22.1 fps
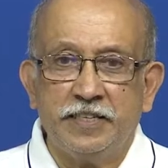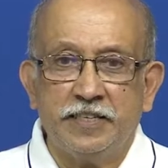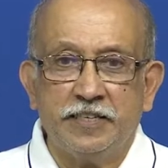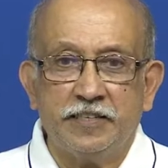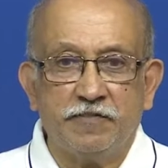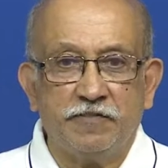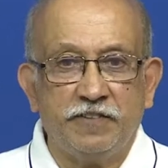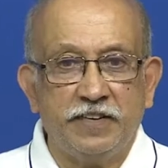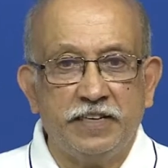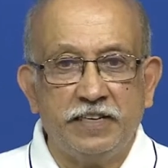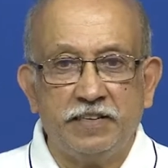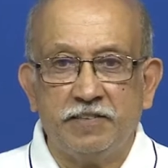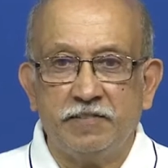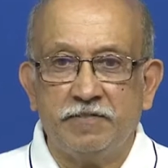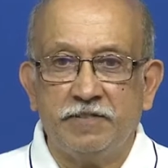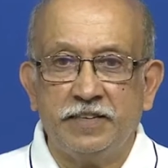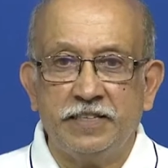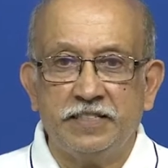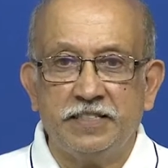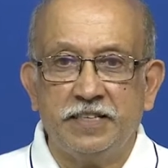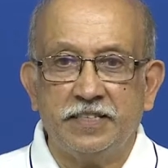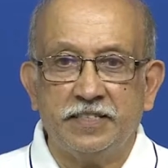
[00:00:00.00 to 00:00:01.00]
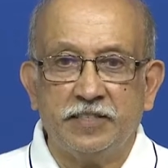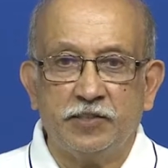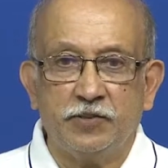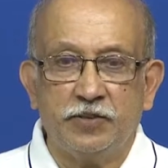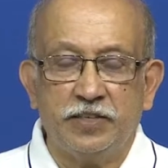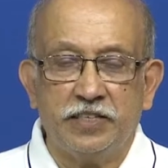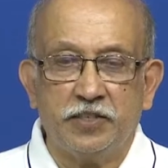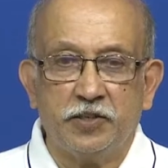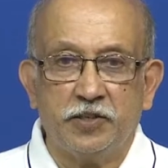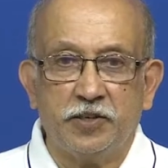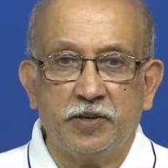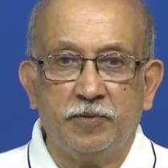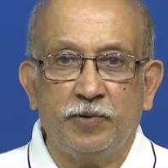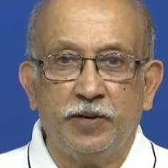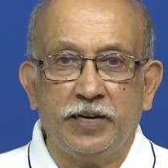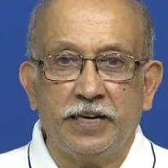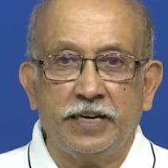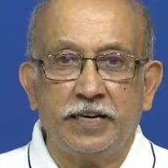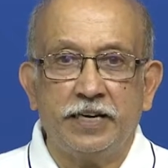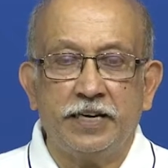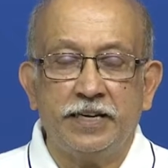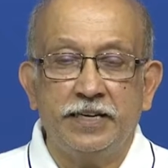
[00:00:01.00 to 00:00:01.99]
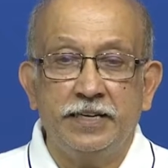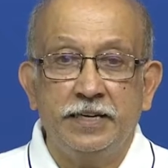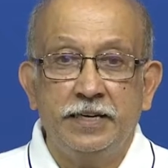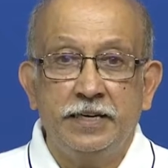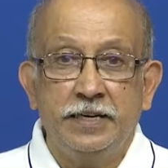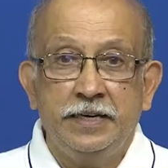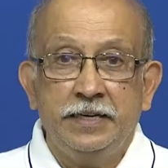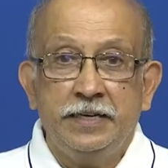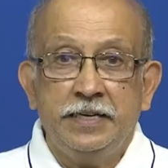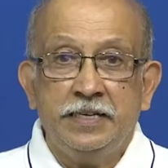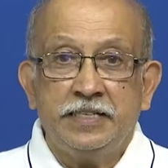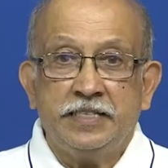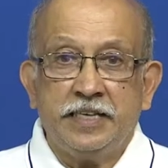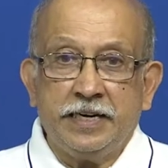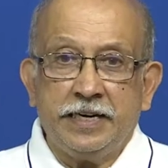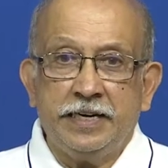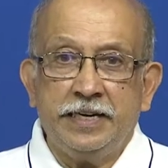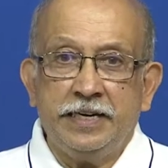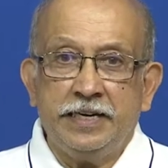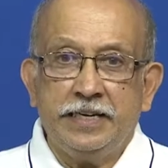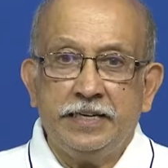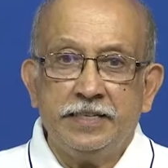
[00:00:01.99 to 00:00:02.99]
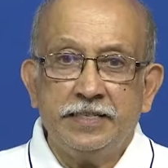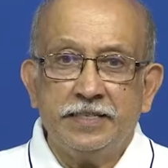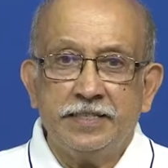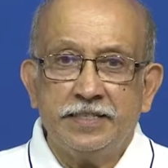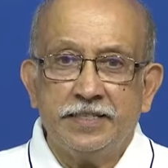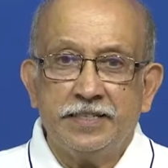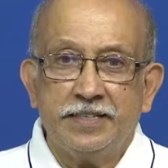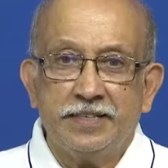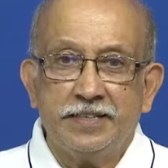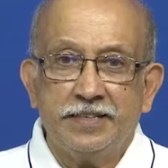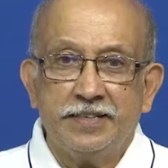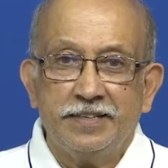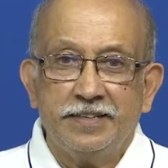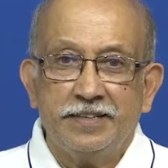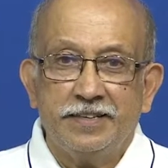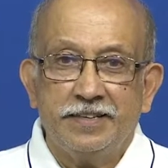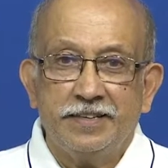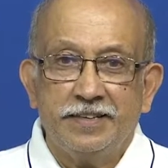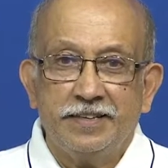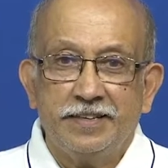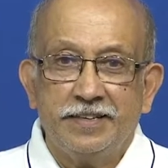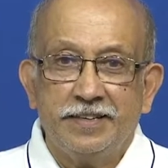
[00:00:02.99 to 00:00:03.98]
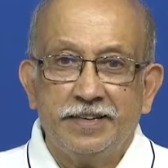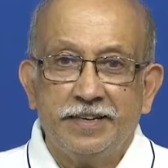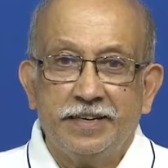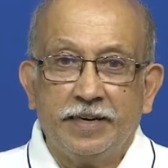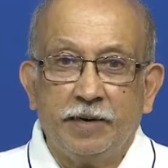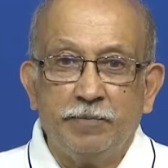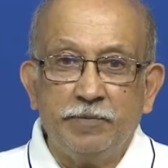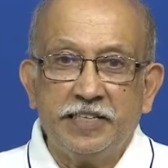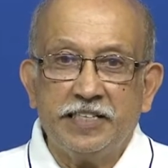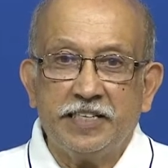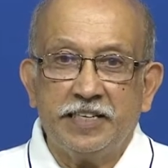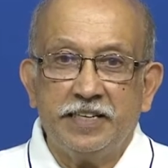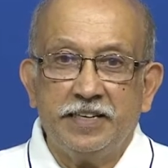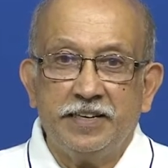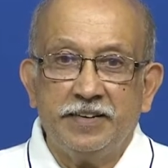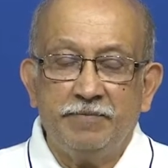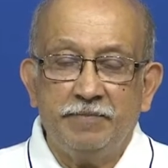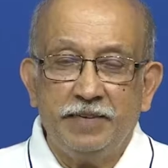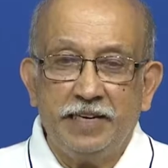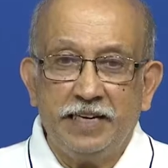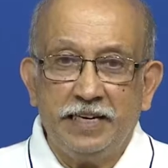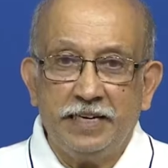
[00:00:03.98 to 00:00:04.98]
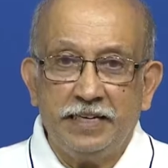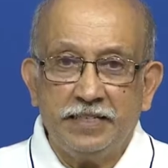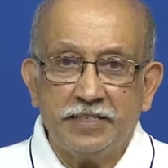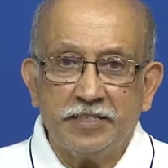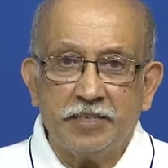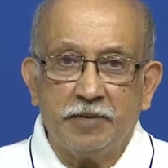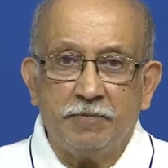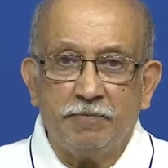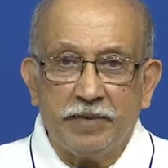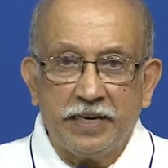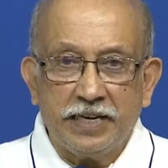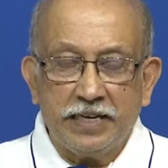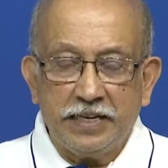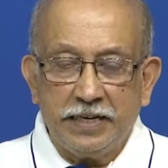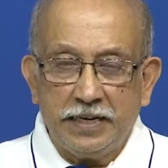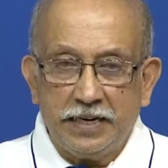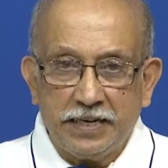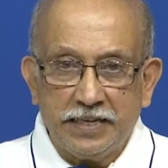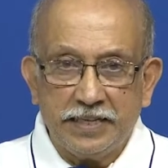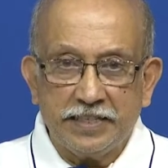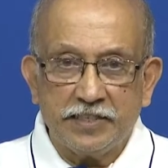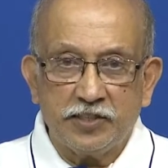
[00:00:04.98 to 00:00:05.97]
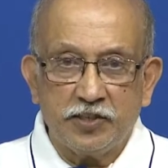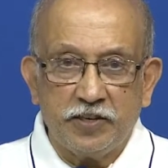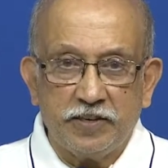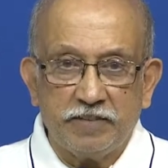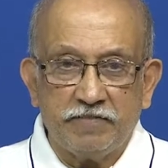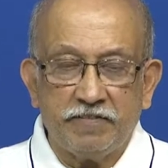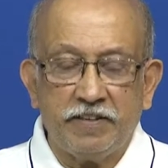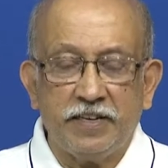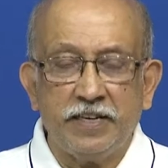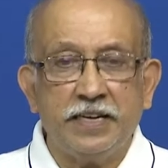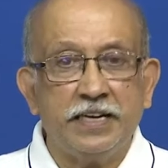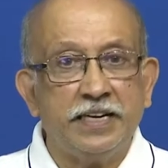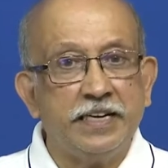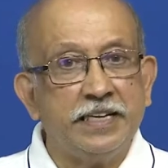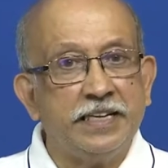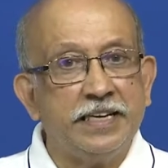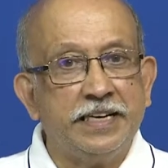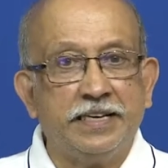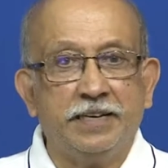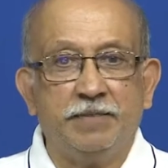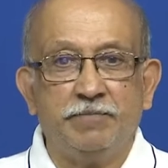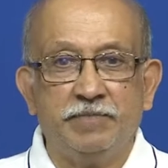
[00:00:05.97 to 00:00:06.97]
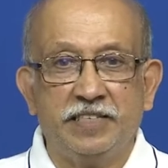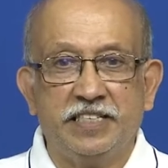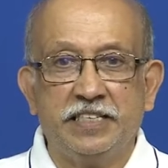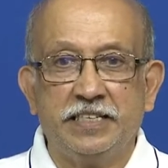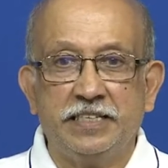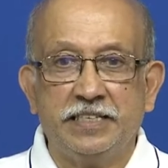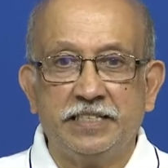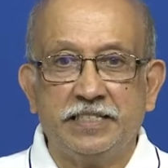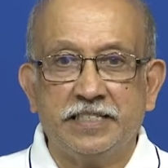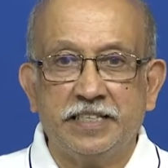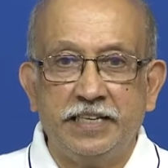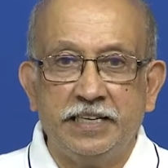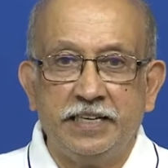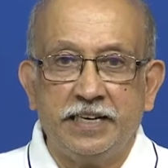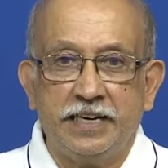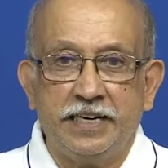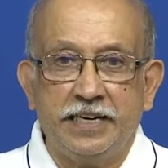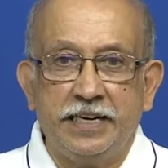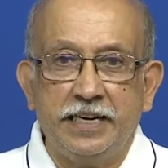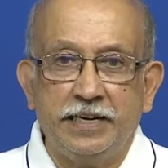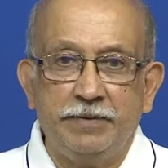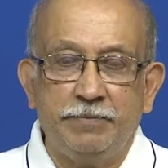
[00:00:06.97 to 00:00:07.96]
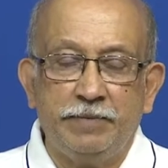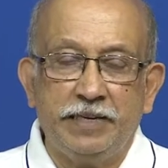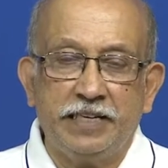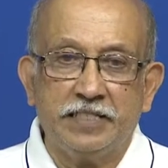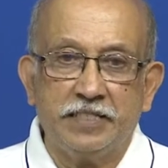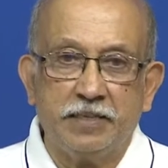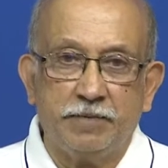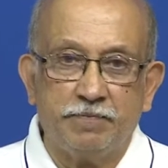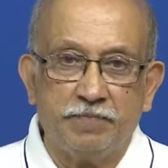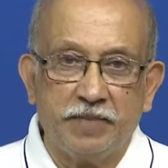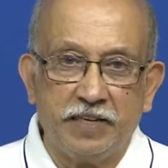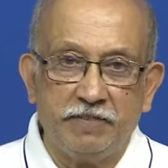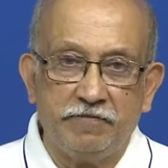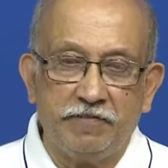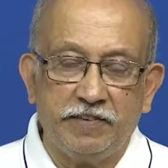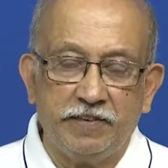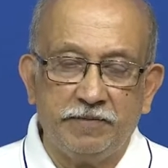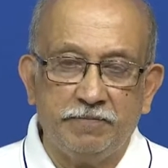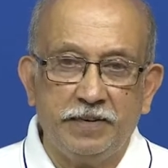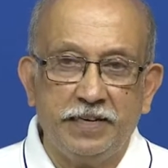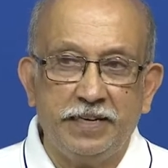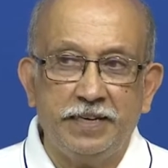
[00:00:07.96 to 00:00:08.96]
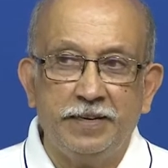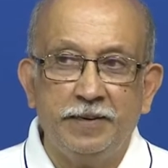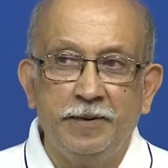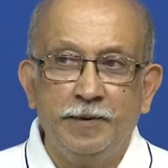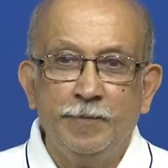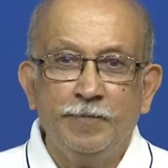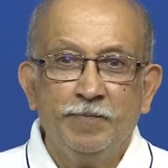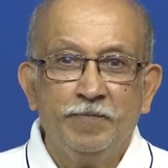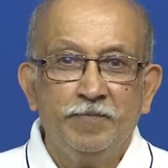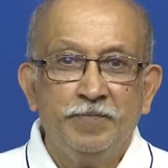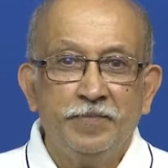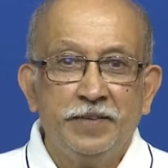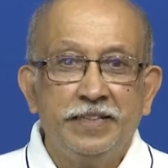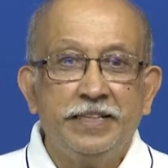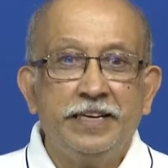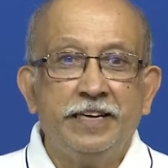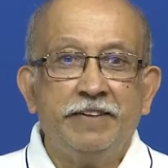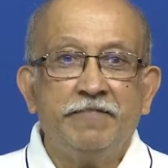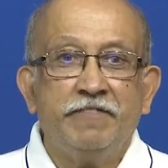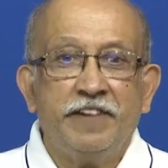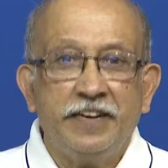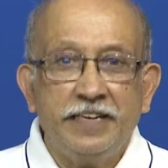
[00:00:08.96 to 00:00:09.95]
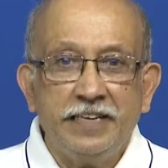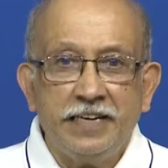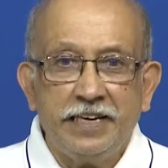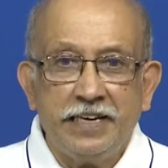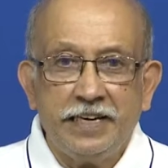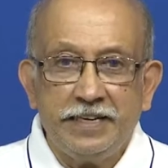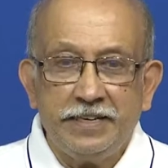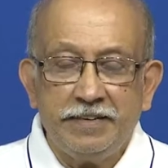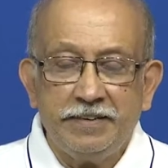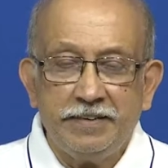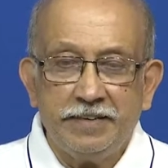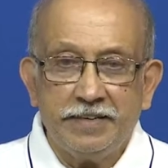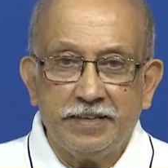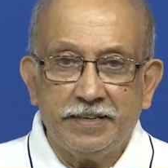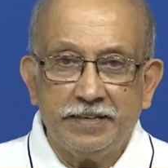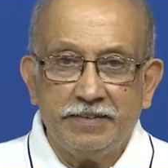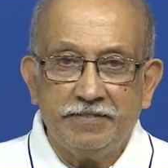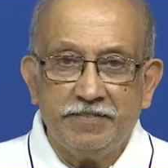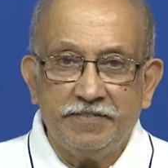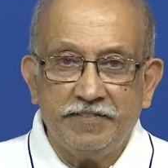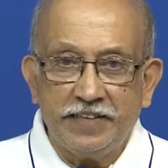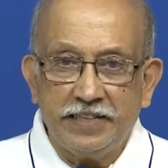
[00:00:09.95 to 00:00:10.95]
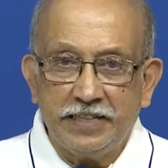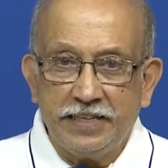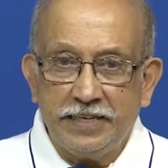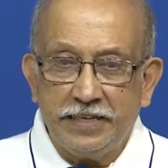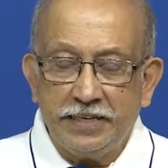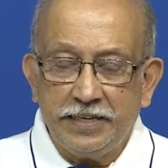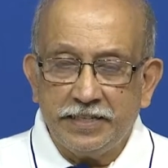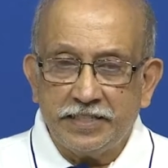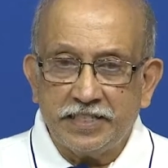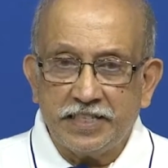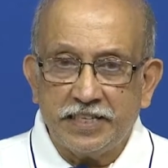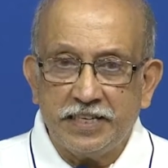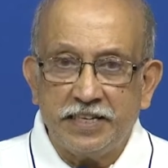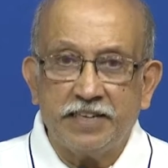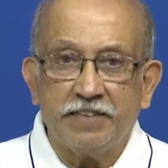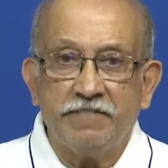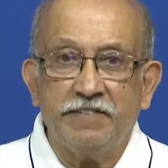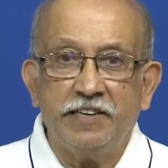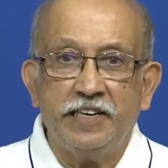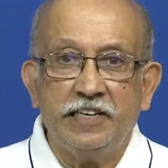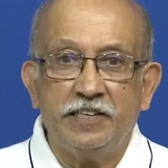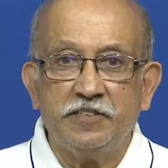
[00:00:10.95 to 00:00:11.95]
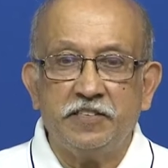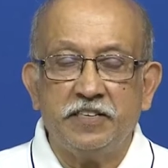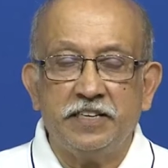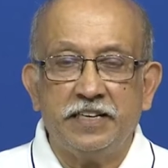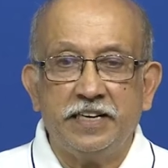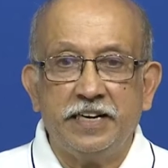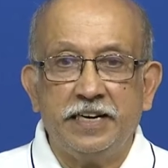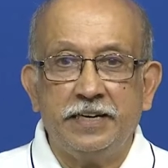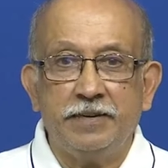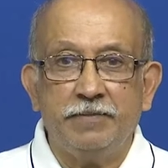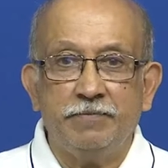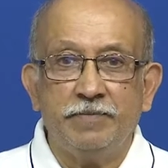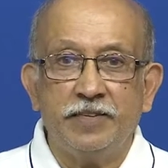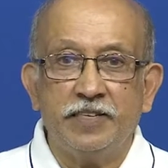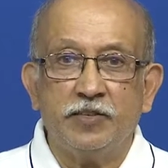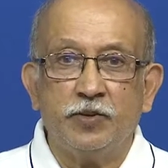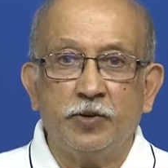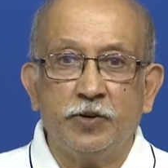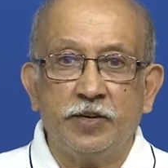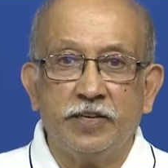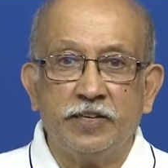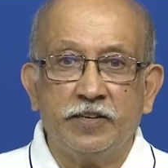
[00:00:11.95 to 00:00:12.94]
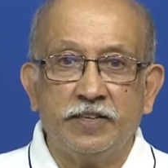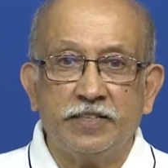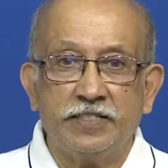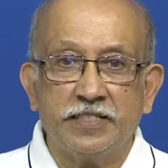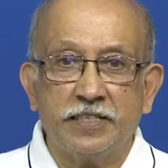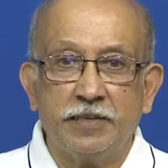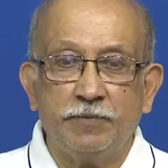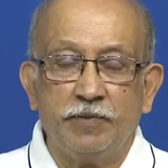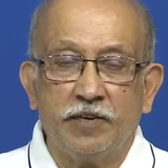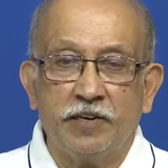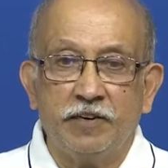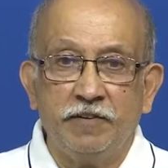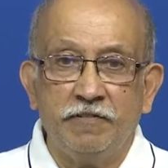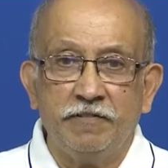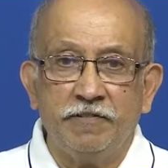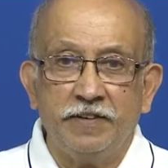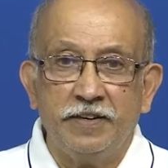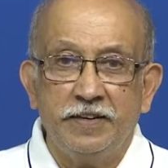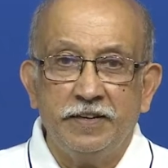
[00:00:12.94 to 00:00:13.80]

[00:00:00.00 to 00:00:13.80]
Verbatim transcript: it is fine otherwise there is no issue about it. Second is commission, meaning somebody likes your work and they commission it, saying kindly make something for me. Then finally, when the industrial revolution came, this whole concept of